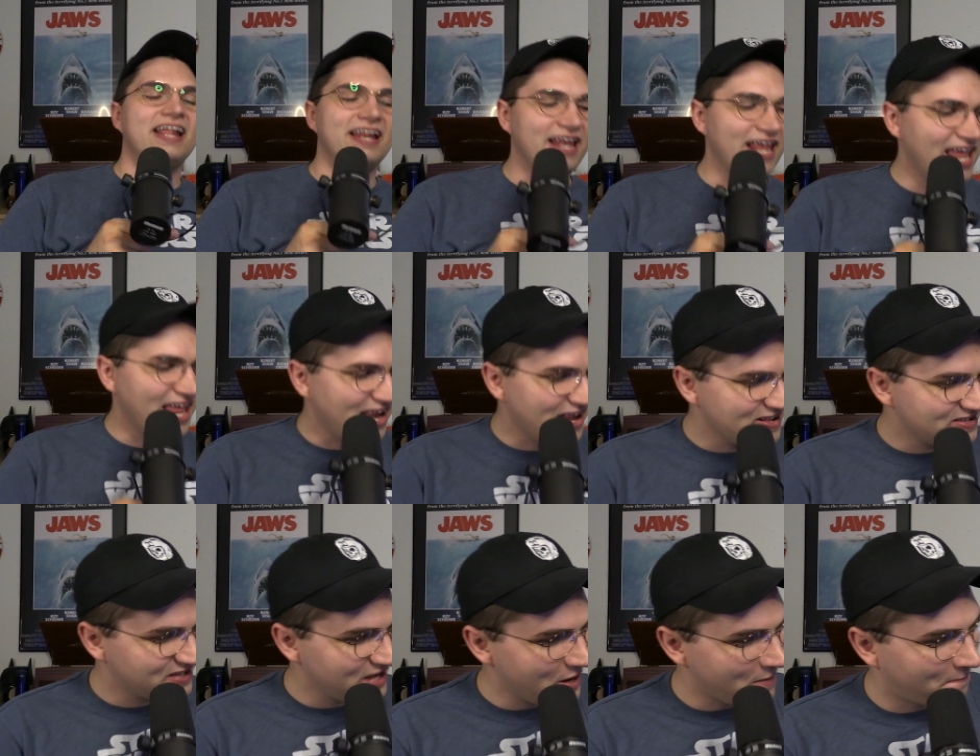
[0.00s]
It, it
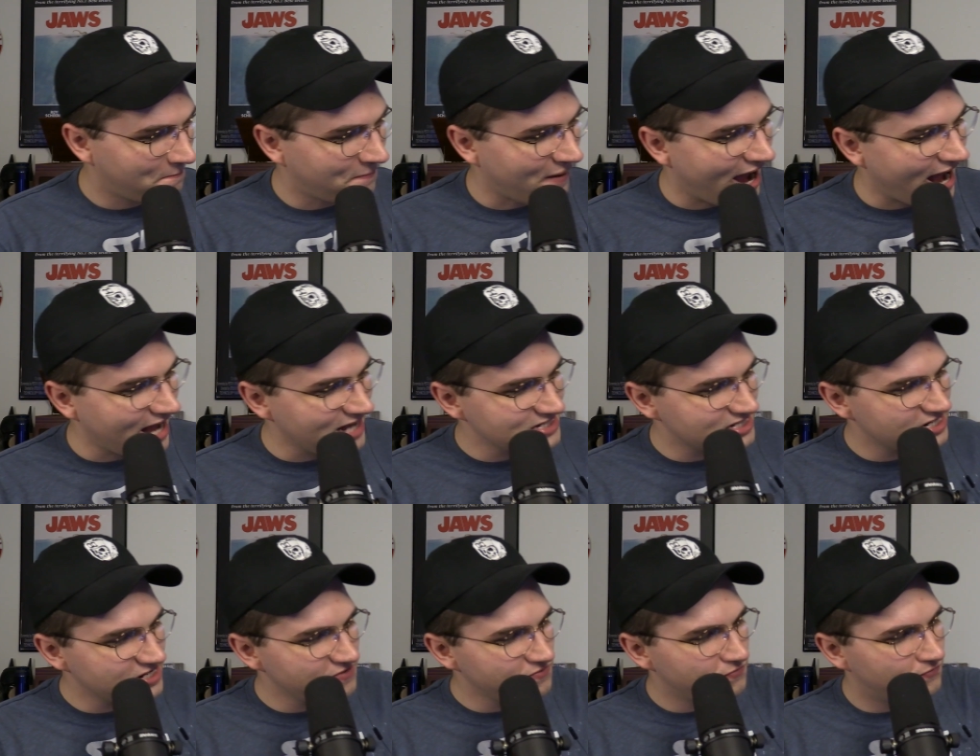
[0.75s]
is like
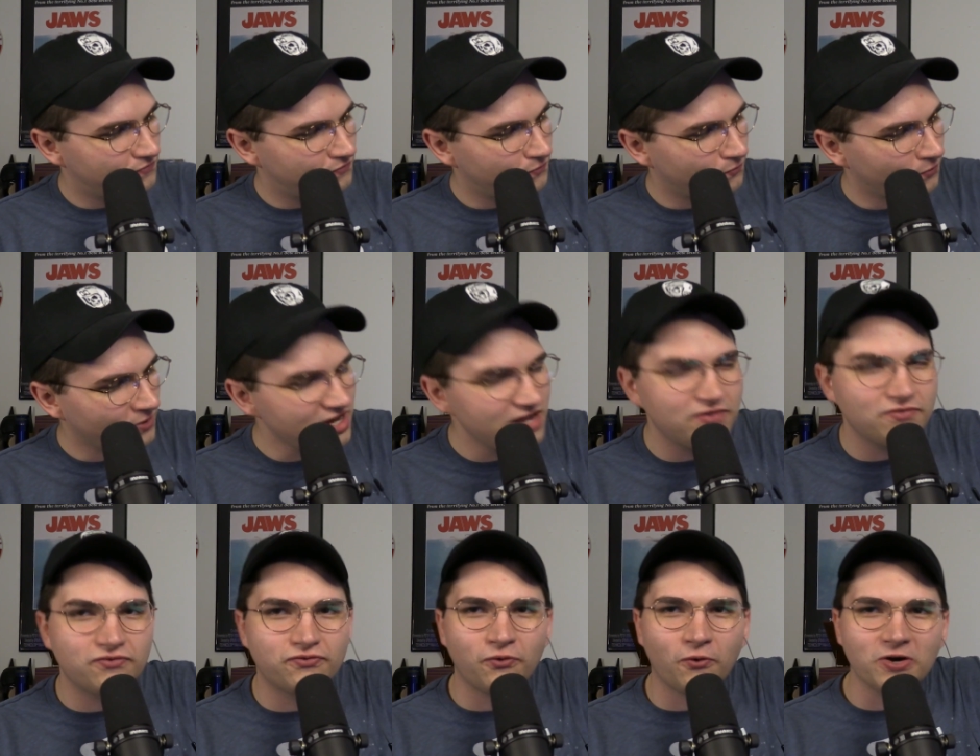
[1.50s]
positive
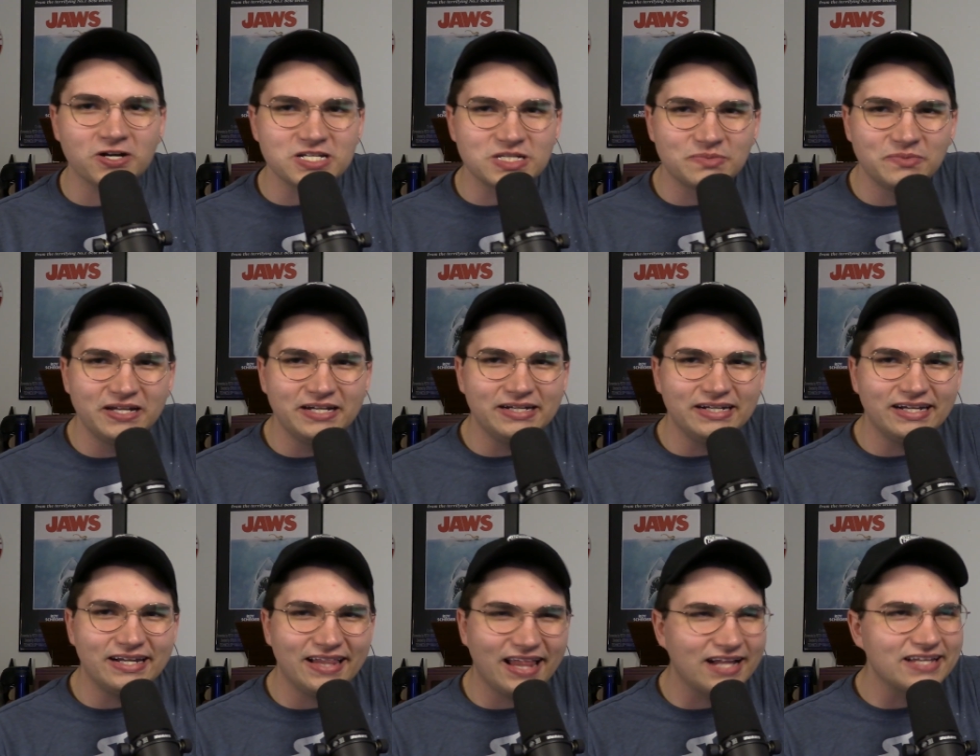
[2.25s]
reinforcement.
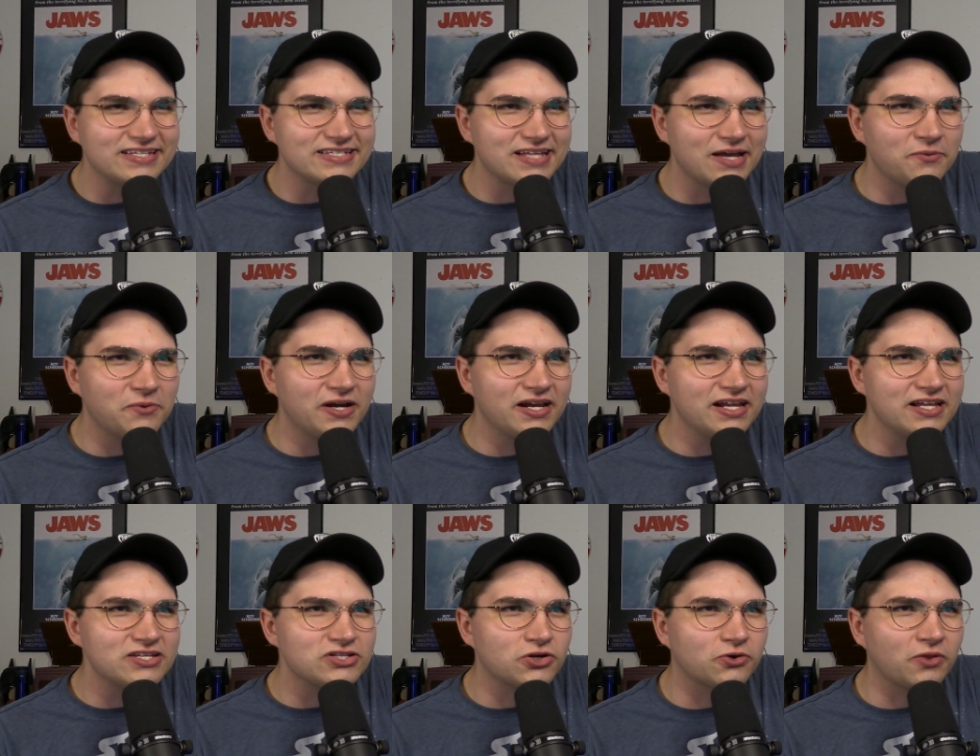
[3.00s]
That is that what
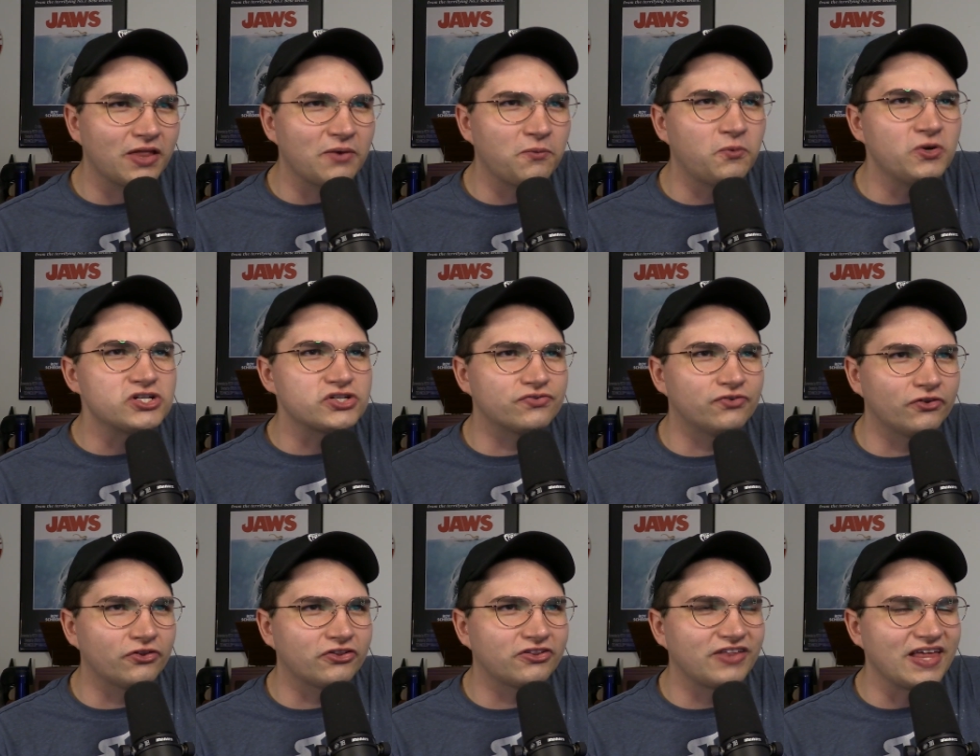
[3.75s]
it is, or like
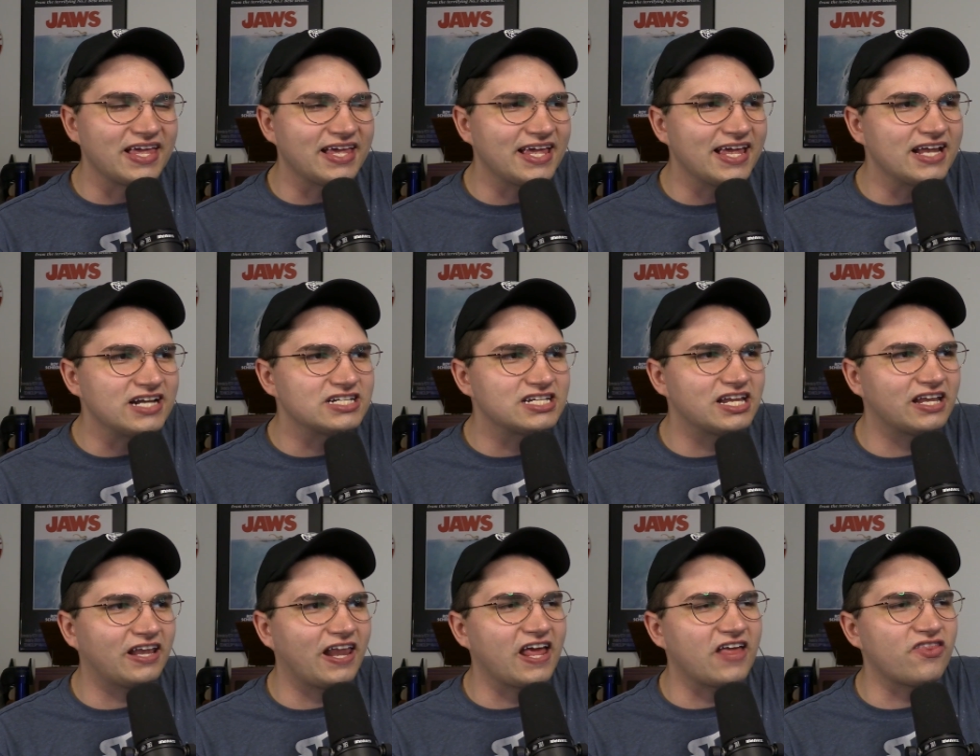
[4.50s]
wishful thinking
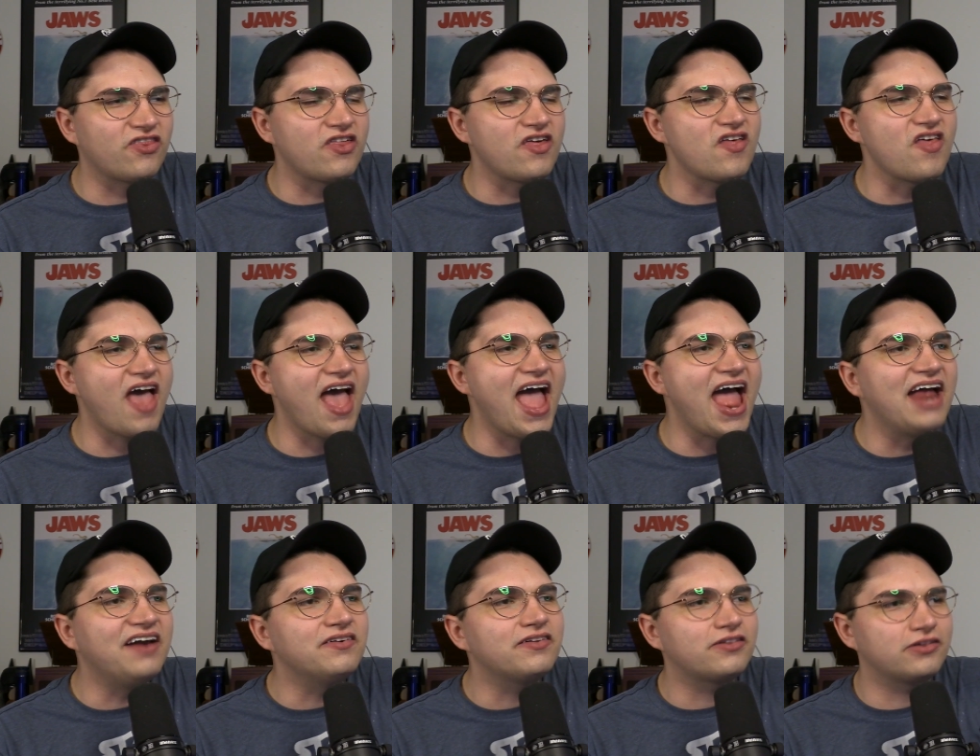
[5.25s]
to like the
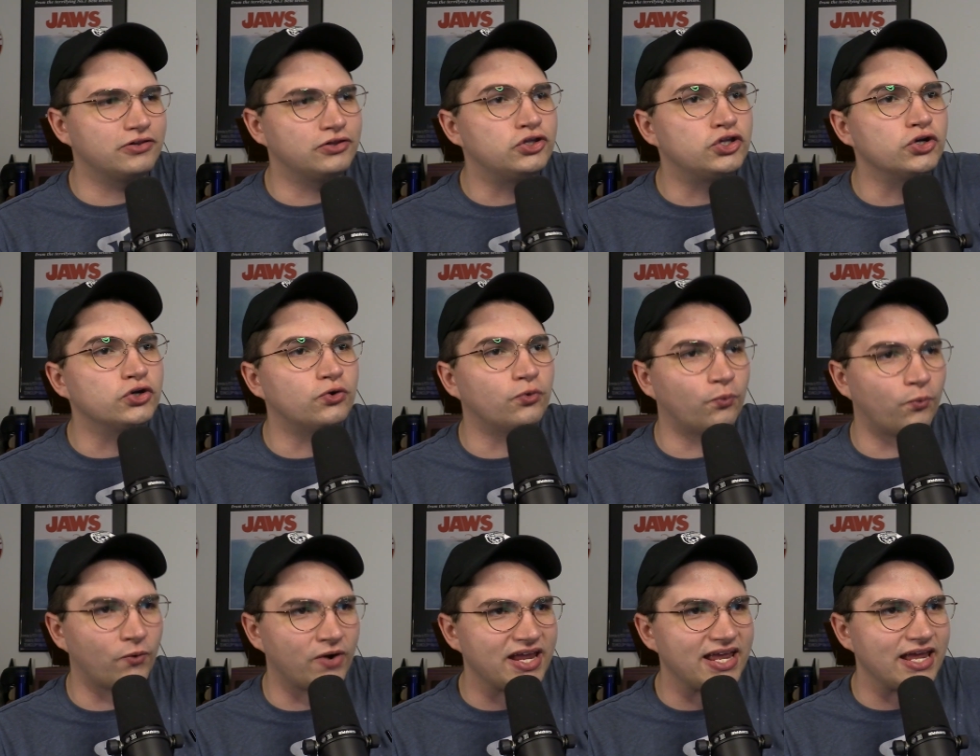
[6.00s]
nth
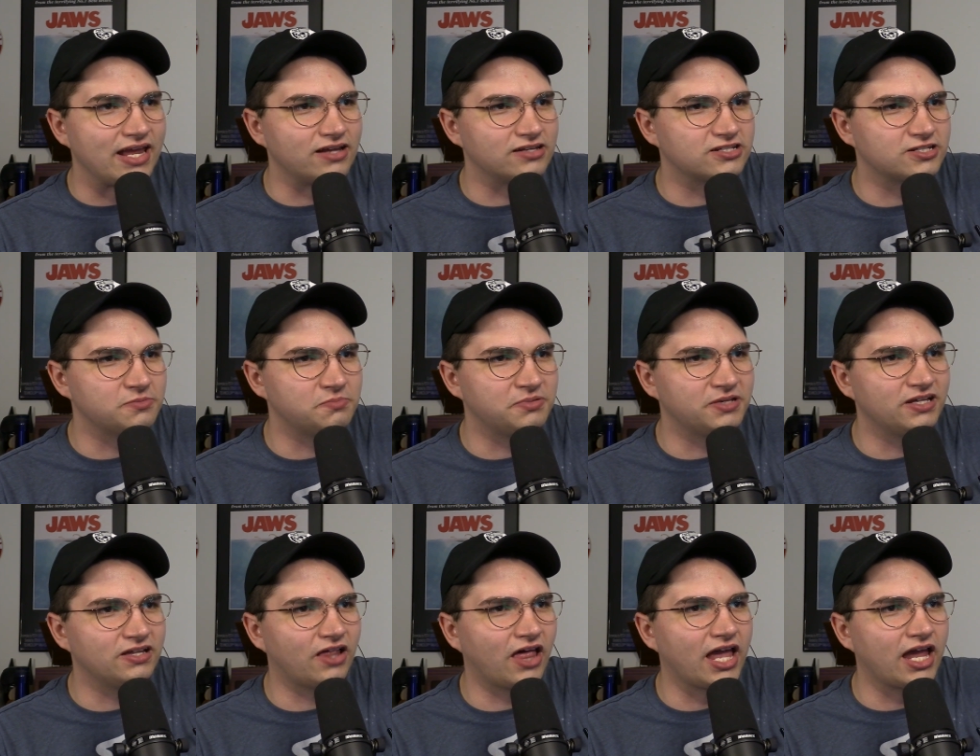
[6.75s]
degree to
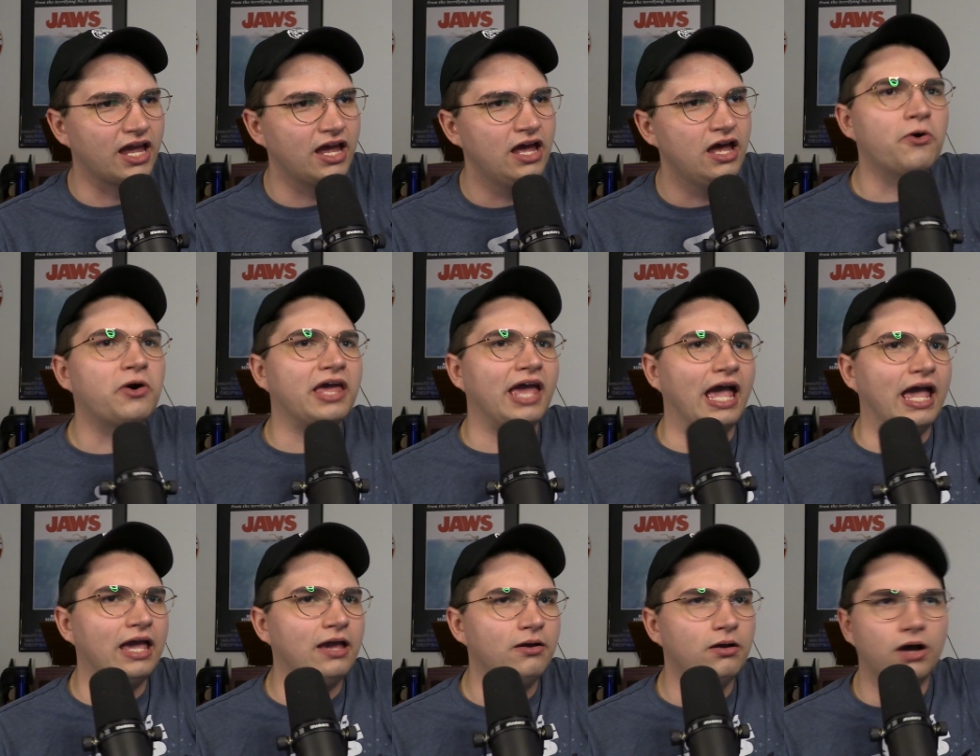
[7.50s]
be like,
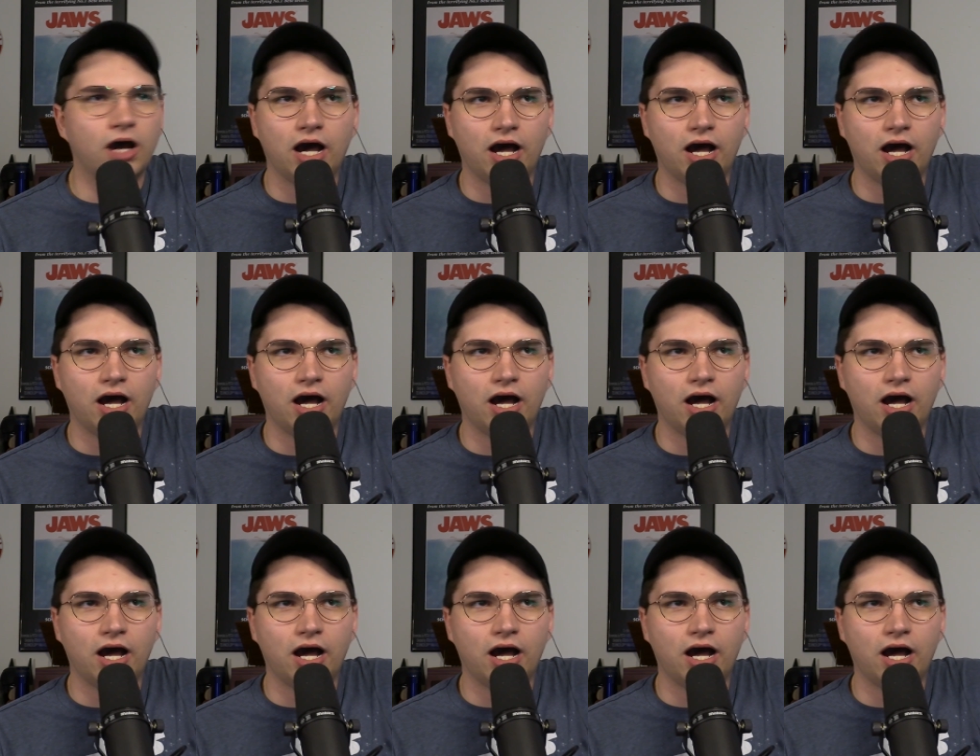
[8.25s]
okay,